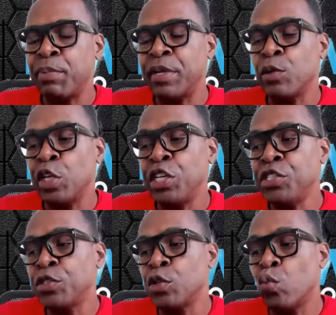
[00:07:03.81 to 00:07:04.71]
But
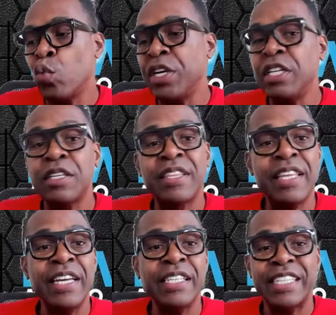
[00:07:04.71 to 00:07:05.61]
one of the
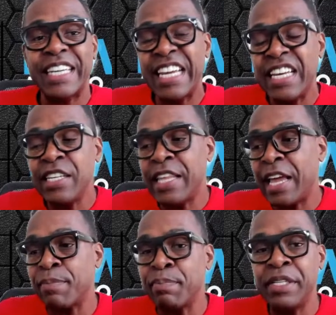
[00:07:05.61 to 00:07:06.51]
things in
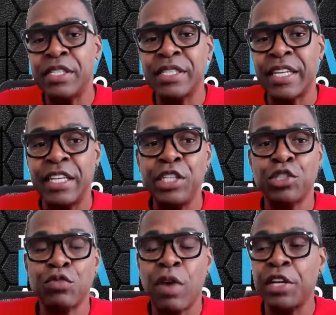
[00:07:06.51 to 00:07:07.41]
that business that he's
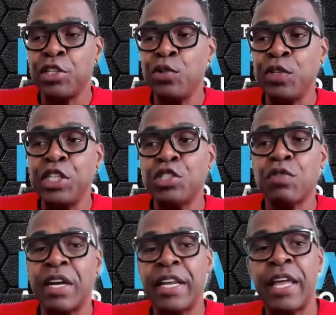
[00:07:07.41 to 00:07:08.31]
trying to do, he's
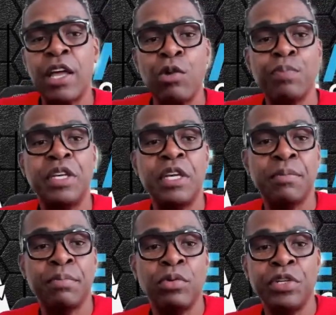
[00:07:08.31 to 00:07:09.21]
trying to help the
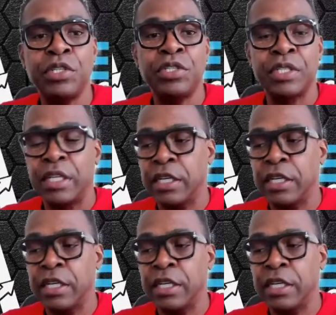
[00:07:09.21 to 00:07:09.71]
employees